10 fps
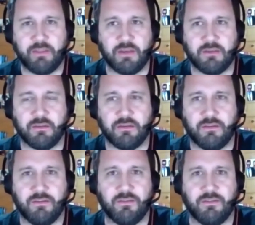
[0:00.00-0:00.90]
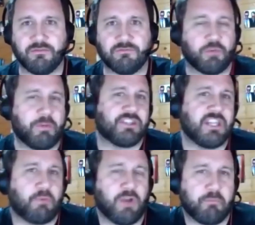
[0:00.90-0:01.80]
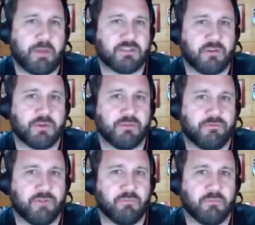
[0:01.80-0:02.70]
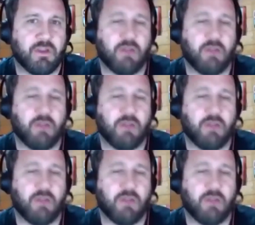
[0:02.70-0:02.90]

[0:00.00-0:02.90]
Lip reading: then Trubisky's probably a better option for him.